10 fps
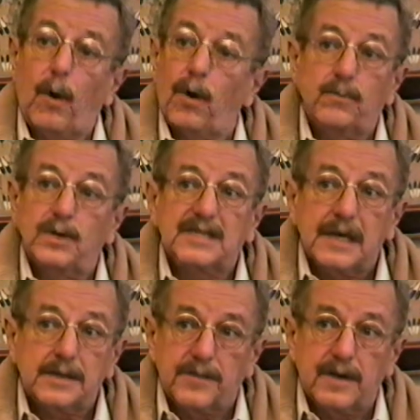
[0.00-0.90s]
or would
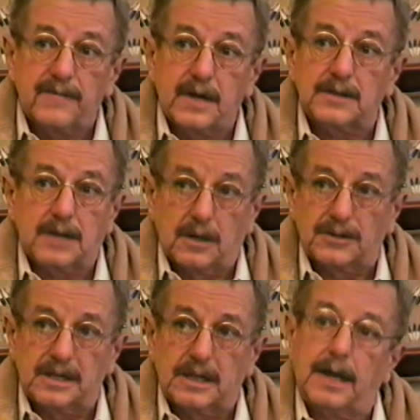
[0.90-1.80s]
say to their friends, "Go
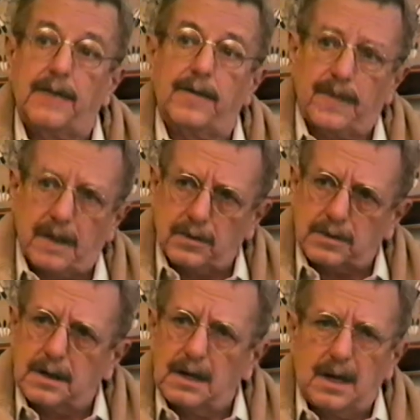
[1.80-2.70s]
see it," and then they would.